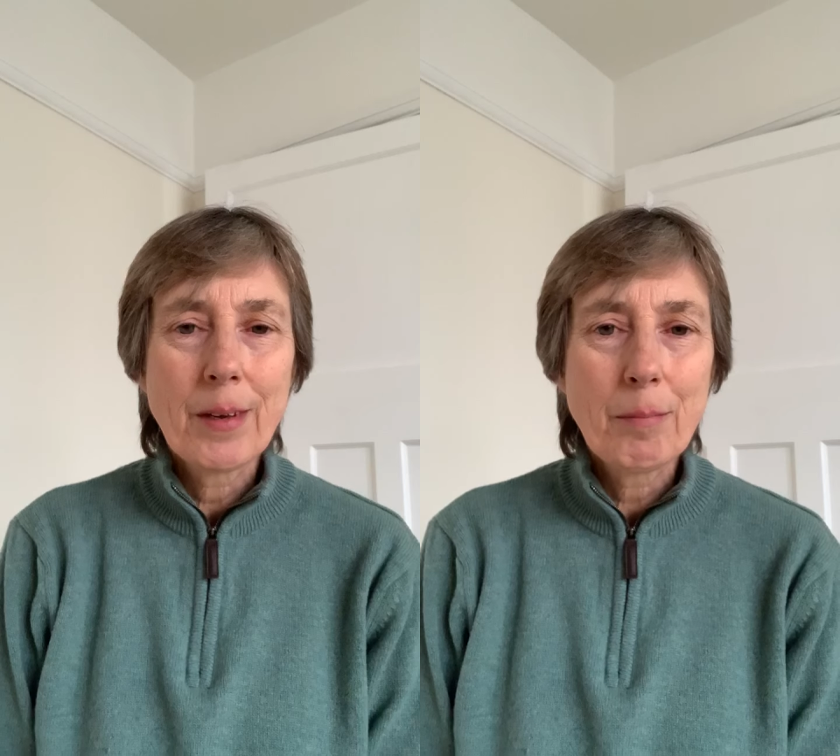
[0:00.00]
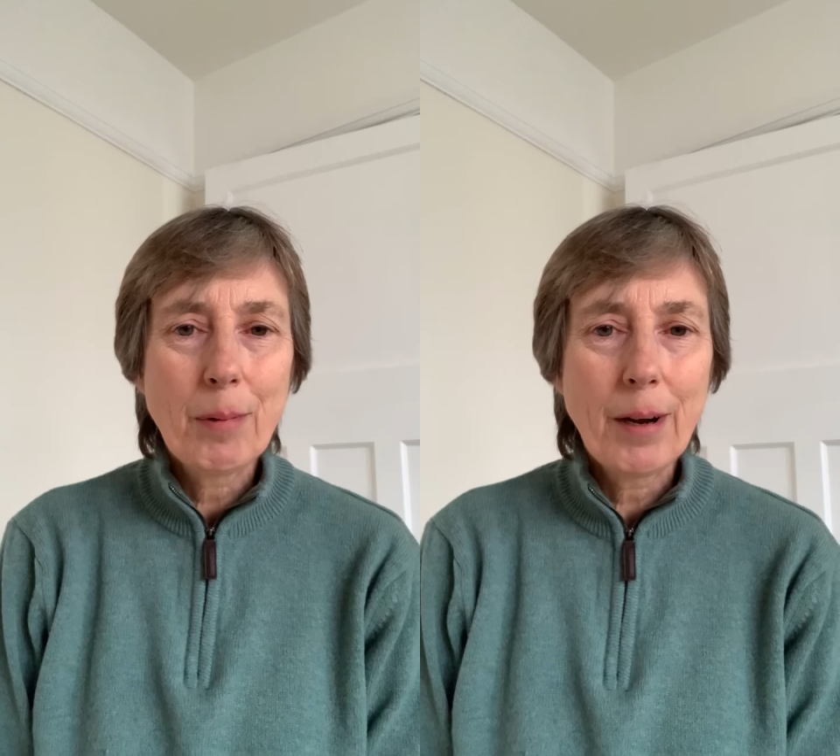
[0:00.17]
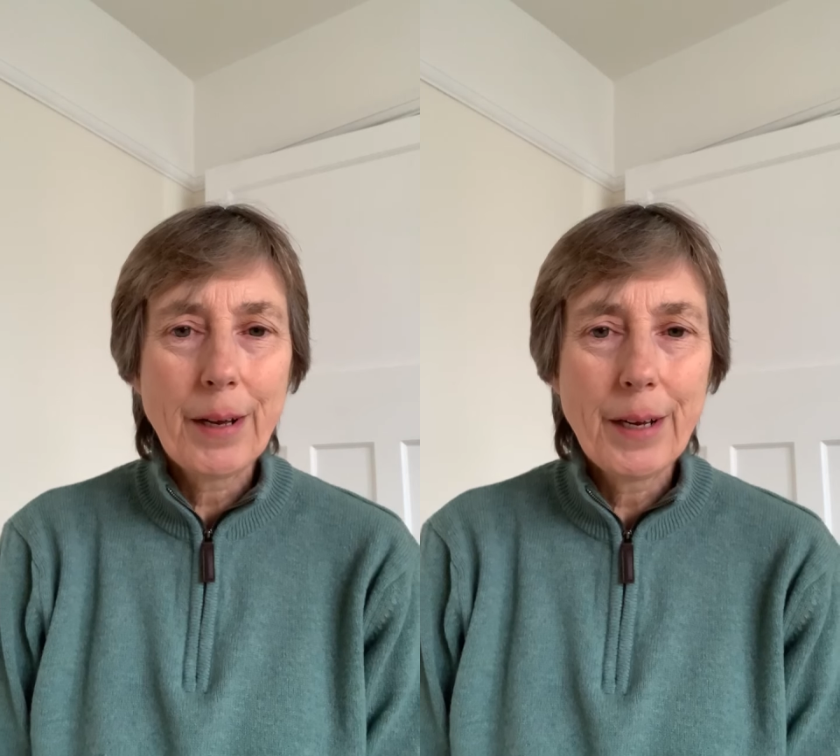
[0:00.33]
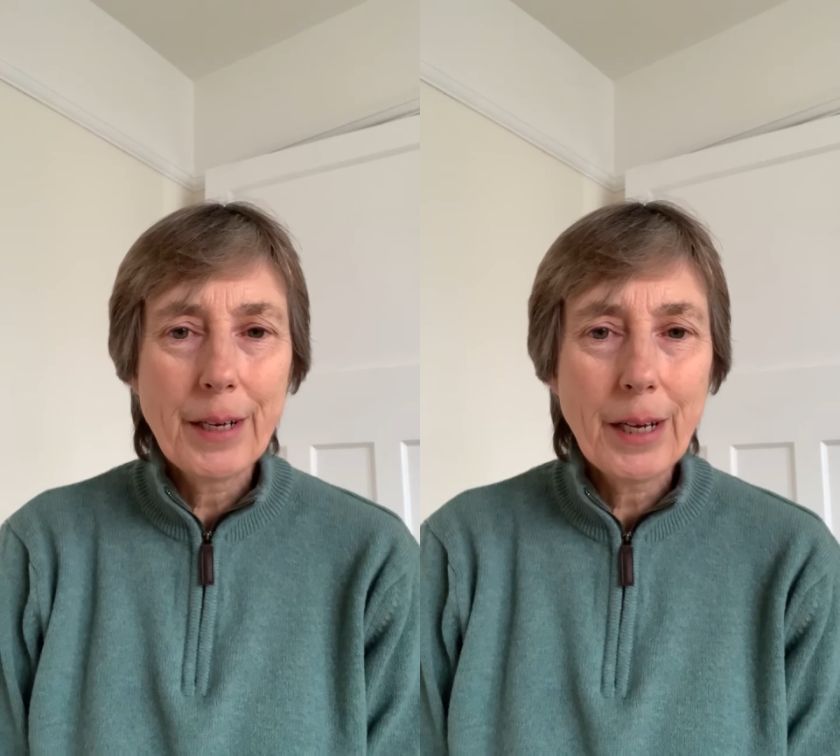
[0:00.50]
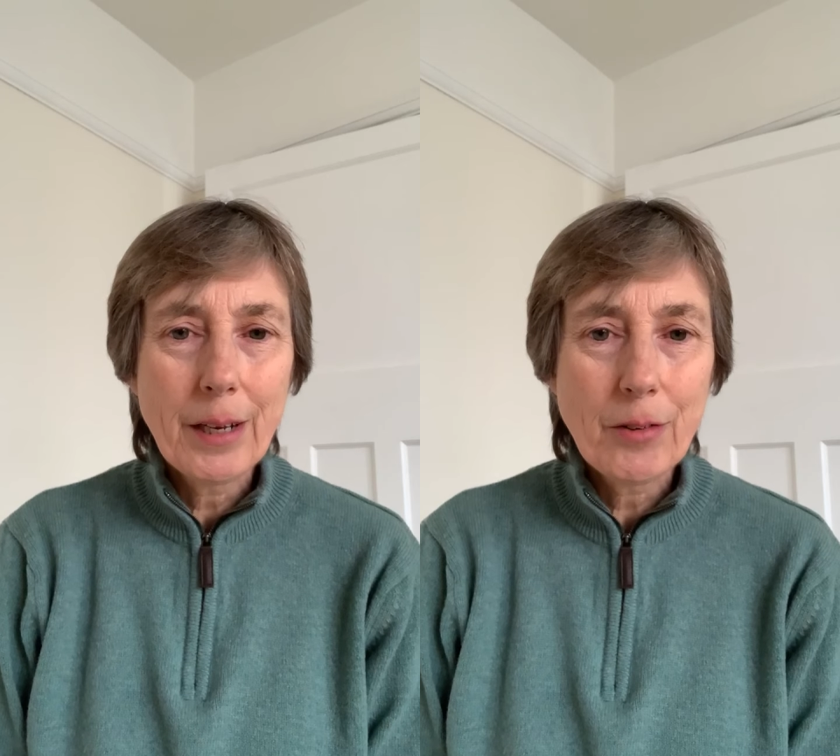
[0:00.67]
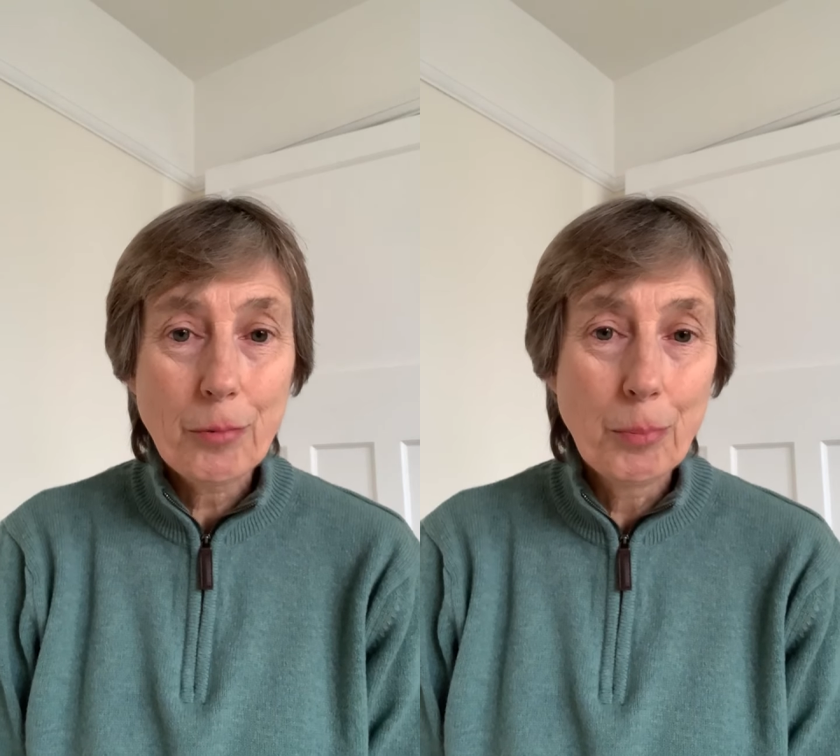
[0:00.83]
playing
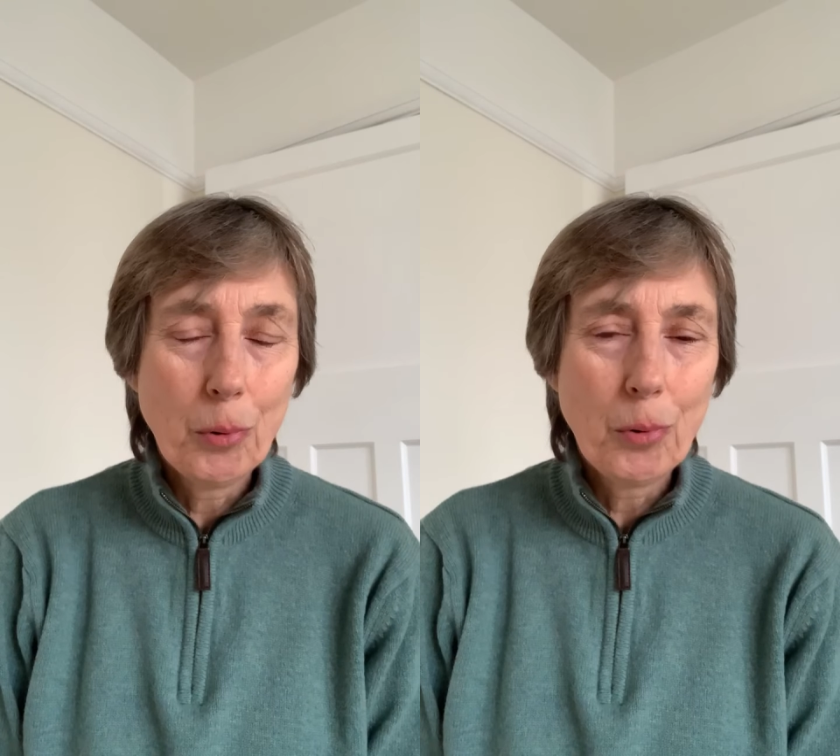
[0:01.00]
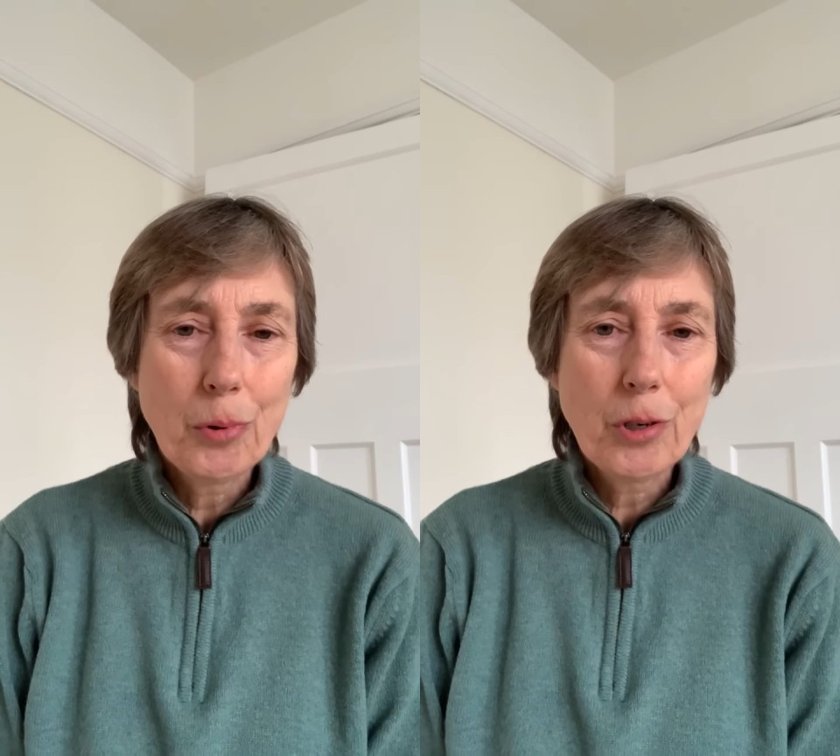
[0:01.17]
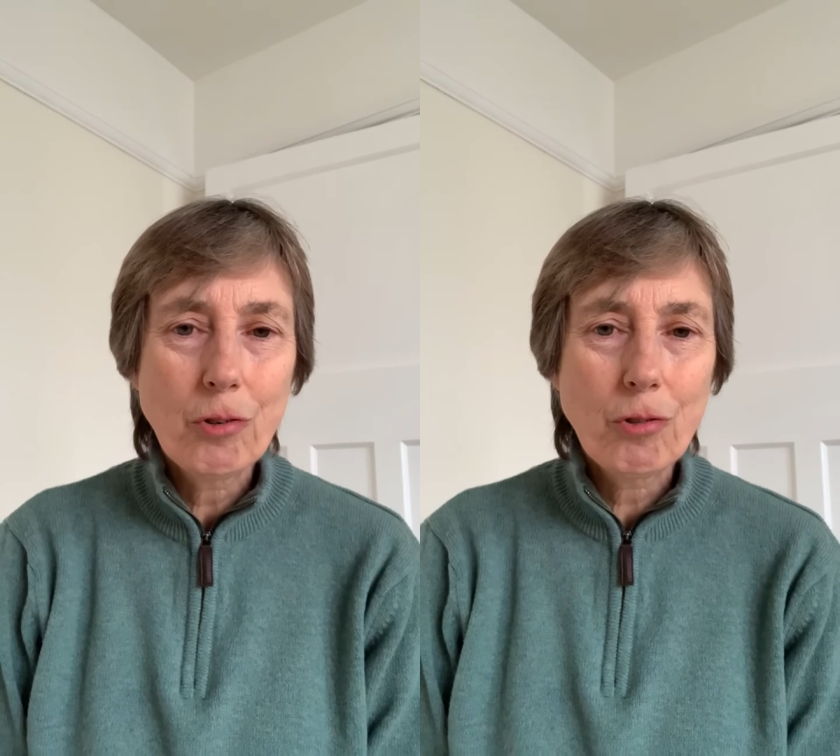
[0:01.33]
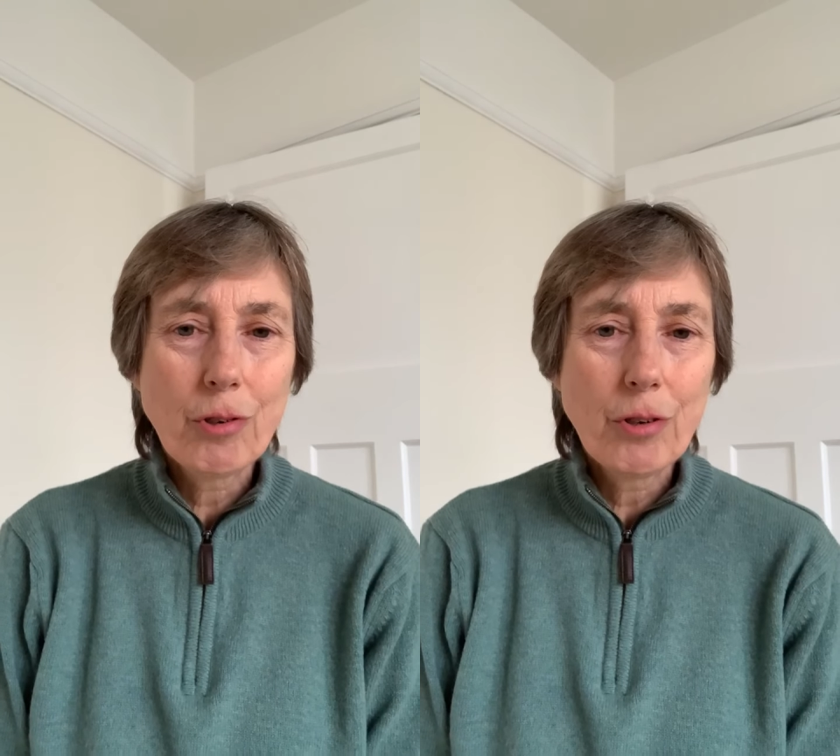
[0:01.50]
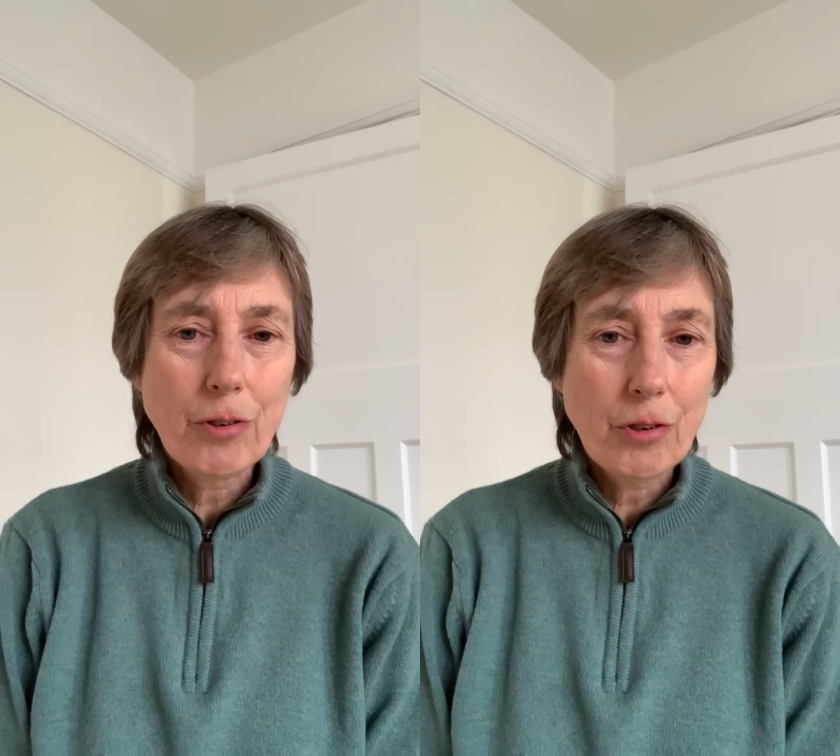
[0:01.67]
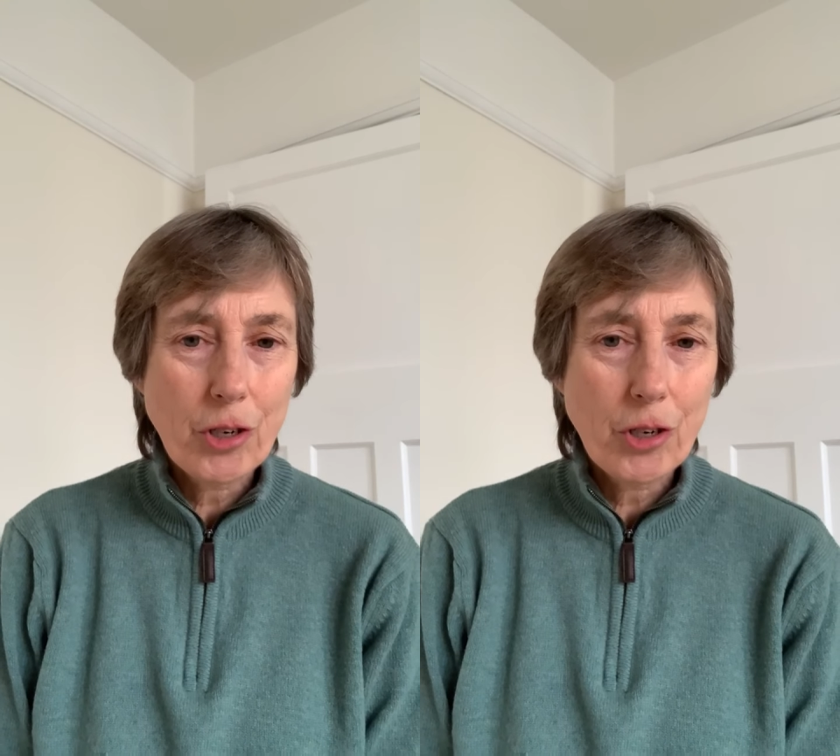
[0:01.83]
in small orchestras,